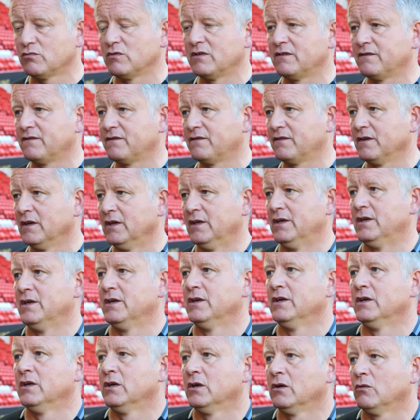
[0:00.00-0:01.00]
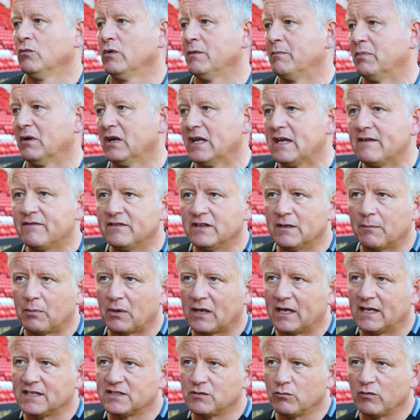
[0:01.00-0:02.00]
We believe in the
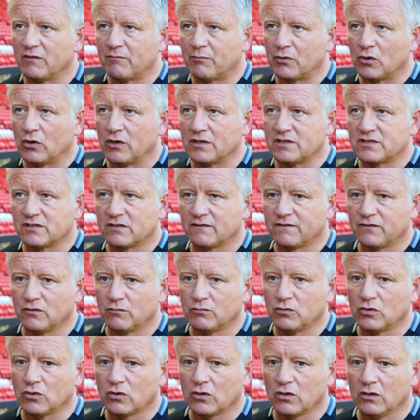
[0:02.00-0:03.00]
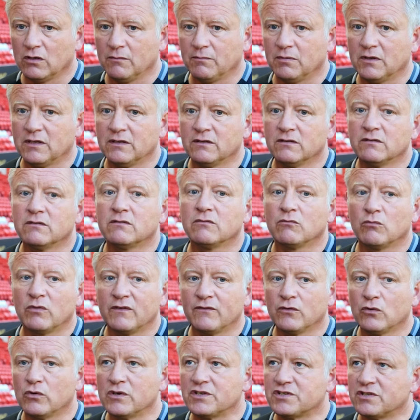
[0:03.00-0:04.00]
players that we've brought into the football club, and
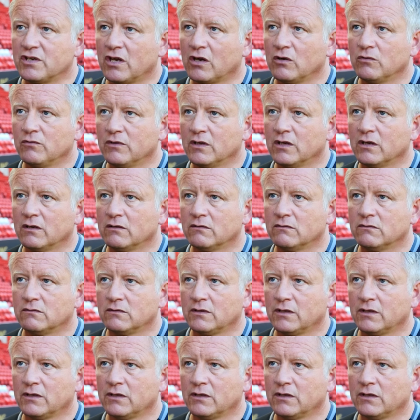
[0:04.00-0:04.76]
we've always known that,